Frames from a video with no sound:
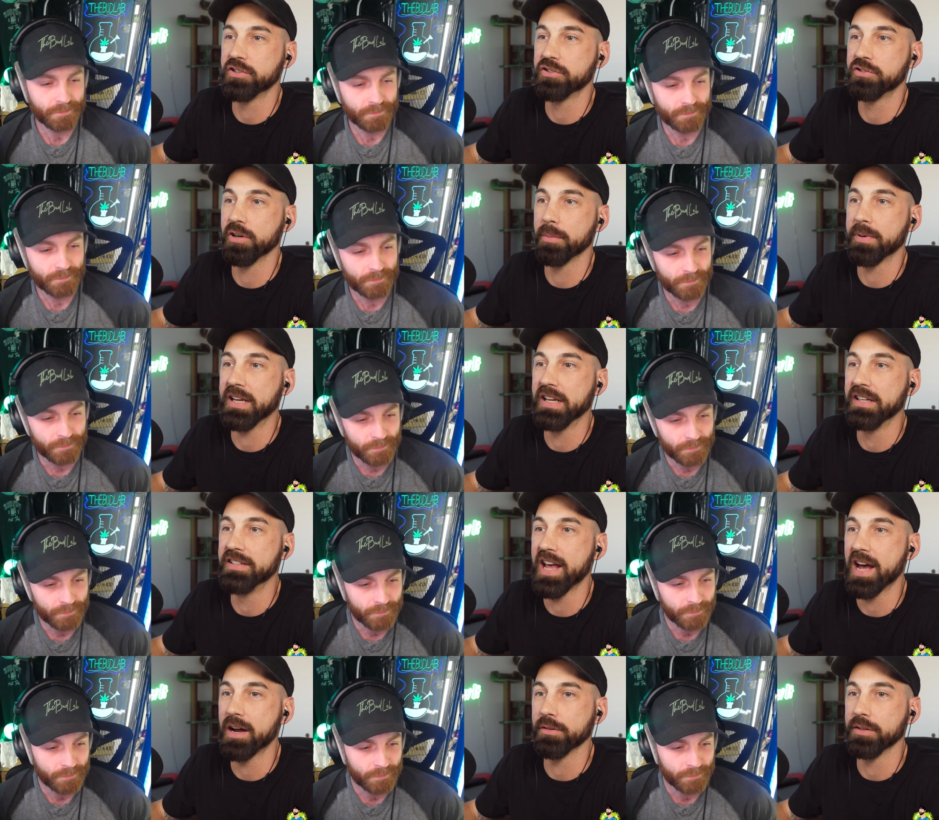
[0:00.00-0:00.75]
Speaker 1: stripping it
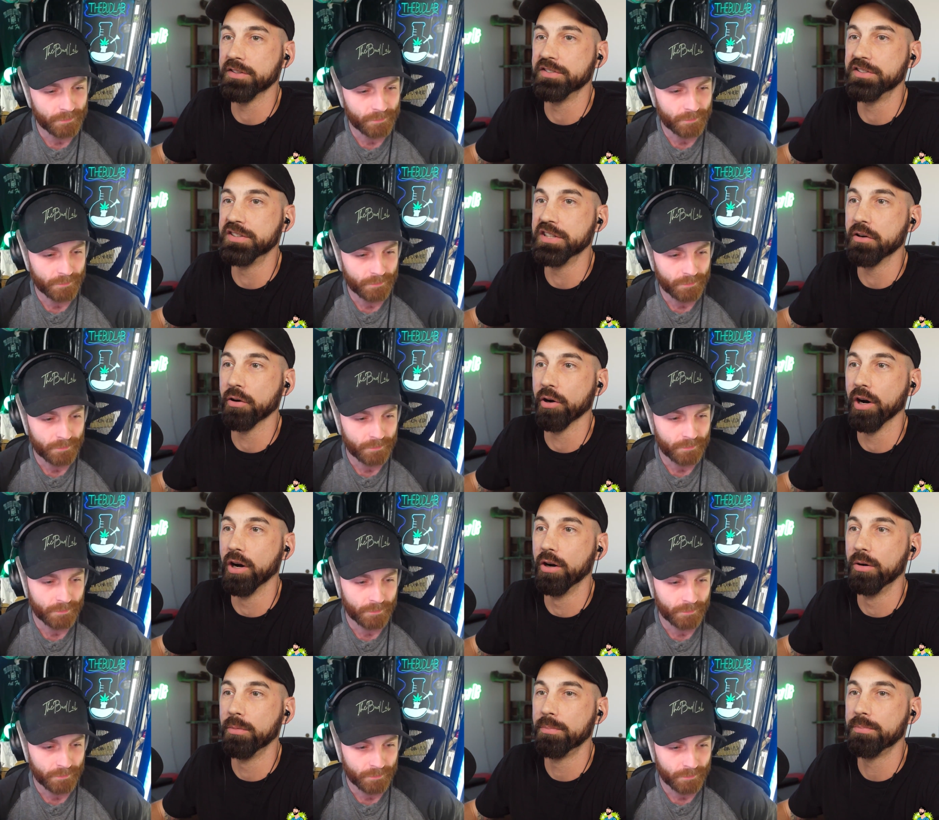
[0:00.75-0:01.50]
down to
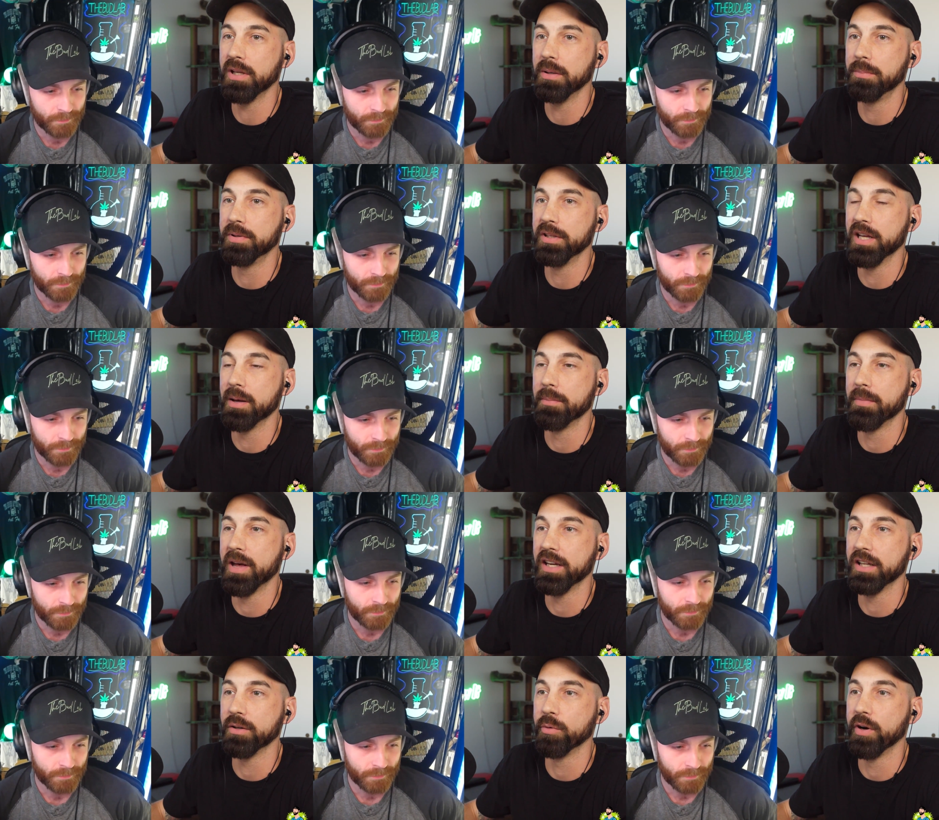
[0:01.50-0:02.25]
zero ppm,
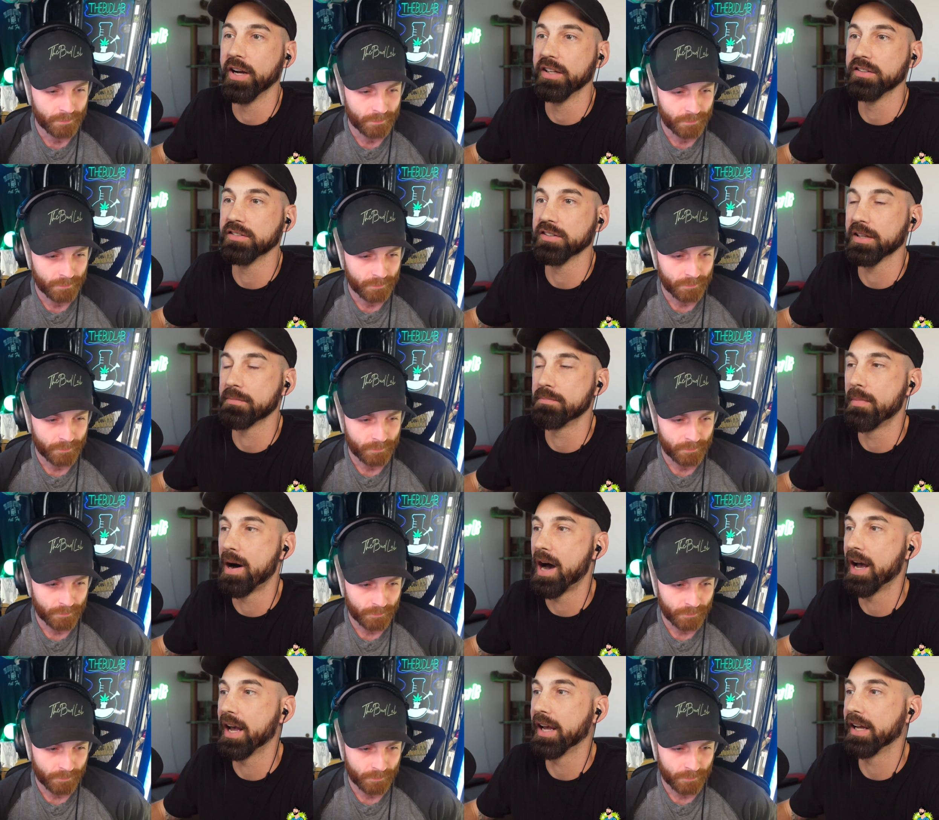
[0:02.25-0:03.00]
anyways. Like
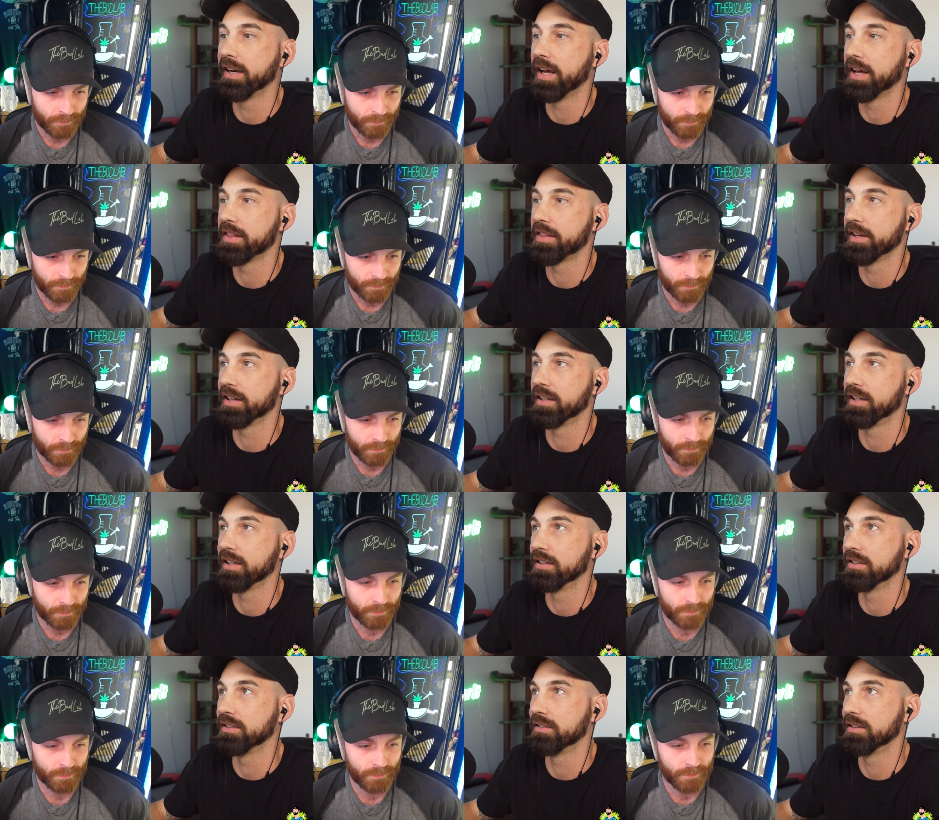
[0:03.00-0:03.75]
mine, I think
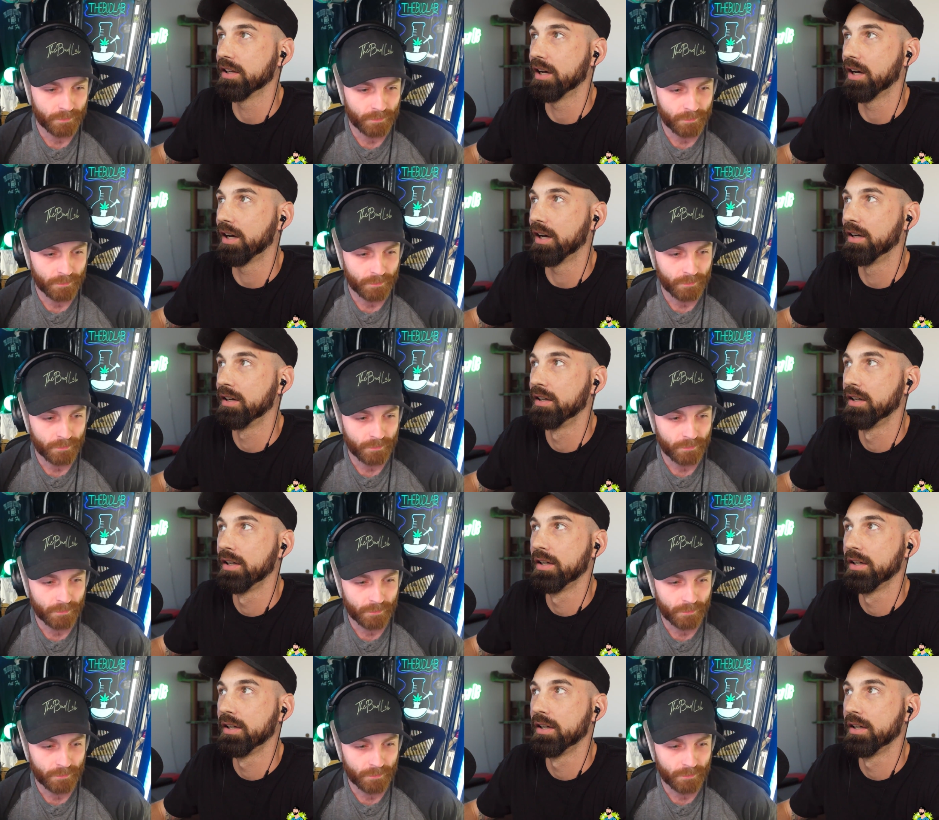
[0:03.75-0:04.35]
is. Uh,